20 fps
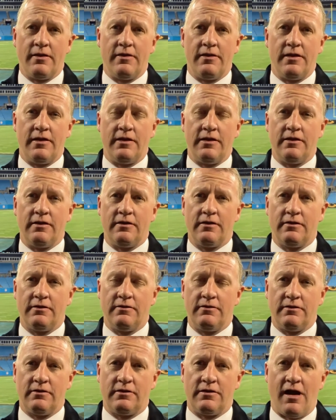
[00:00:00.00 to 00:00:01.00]
the
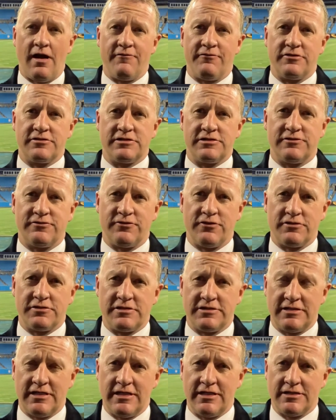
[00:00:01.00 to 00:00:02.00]
conference's
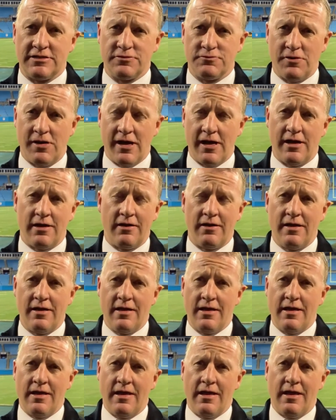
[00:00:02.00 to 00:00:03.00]
first seed as well.
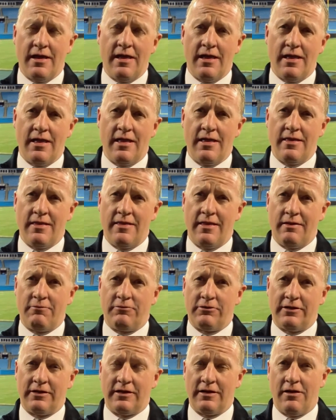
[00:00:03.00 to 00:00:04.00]
They
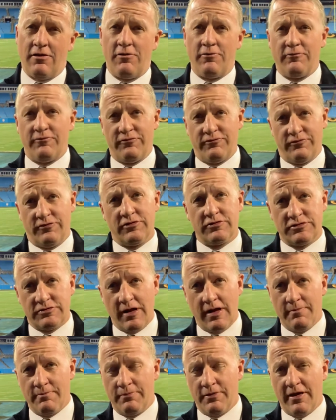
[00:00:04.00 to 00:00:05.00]
would get a home first
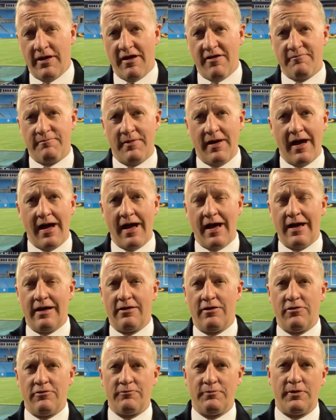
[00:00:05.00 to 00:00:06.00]
round playoff bye,
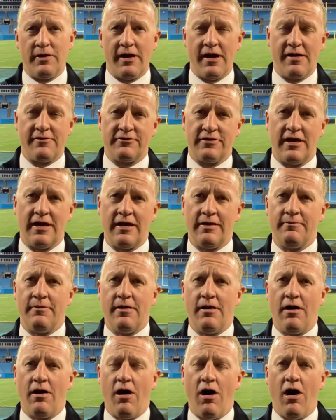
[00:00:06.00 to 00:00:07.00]
a home playoff
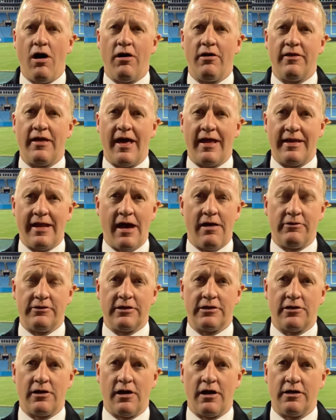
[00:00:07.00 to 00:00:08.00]
game, all of that now
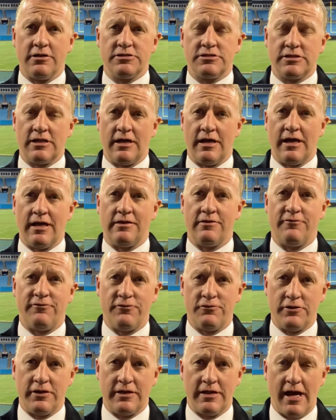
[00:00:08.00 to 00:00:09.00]
in the cards, and the
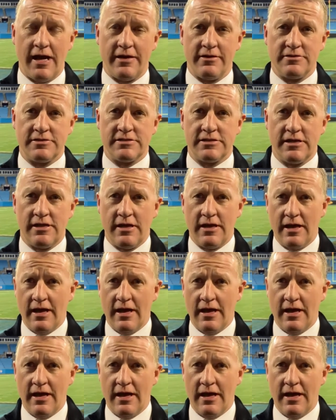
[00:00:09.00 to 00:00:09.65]
49ers